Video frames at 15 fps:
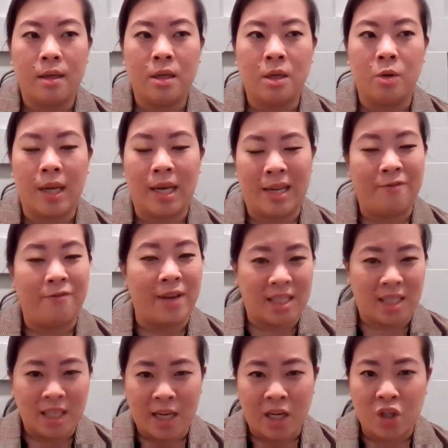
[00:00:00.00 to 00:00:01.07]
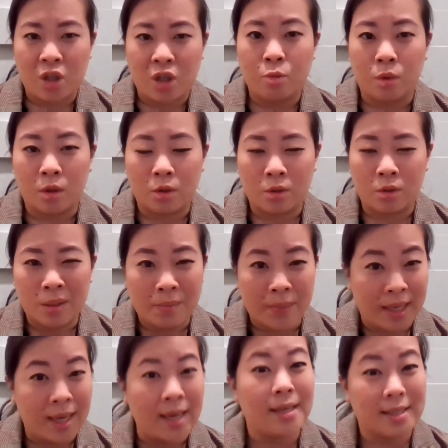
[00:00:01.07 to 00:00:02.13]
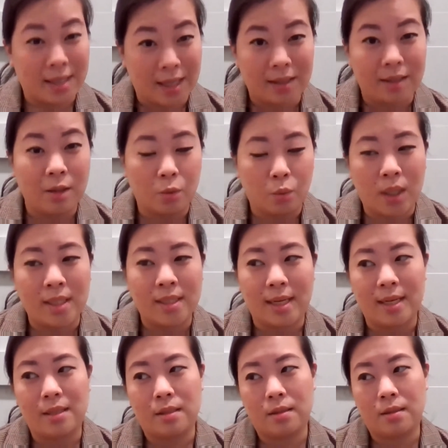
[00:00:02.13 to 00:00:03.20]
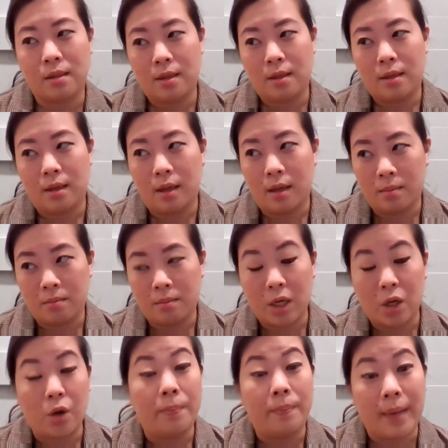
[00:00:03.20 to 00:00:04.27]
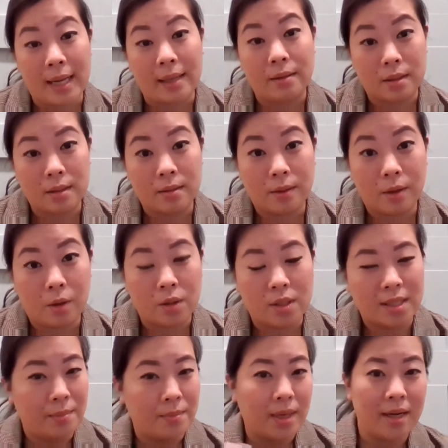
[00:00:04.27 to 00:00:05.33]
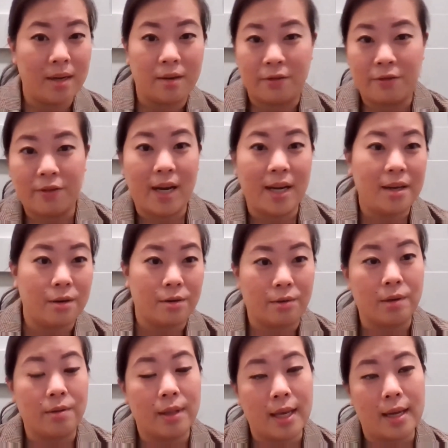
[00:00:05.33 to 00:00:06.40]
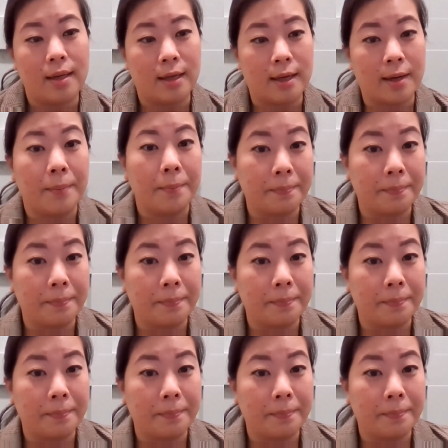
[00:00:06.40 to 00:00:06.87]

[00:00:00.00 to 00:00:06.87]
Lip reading: an investigation will only be kickstarted once there's a complaint or some kind of fire around that. Yeah.